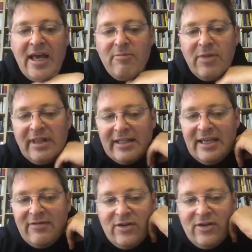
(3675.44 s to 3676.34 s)
But that's
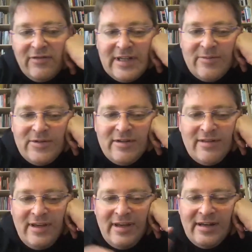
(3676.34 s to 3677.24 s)
given you enough time to
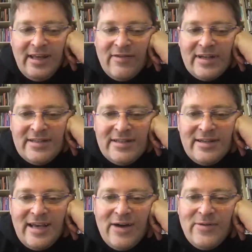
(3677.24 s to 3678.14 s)
think and give us
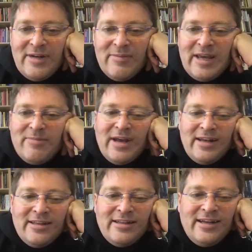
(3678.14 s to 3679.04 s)
how we're going to make
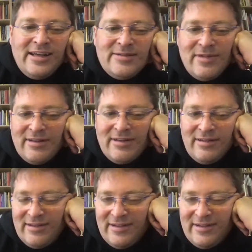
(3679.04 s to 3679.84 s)
money in the next month.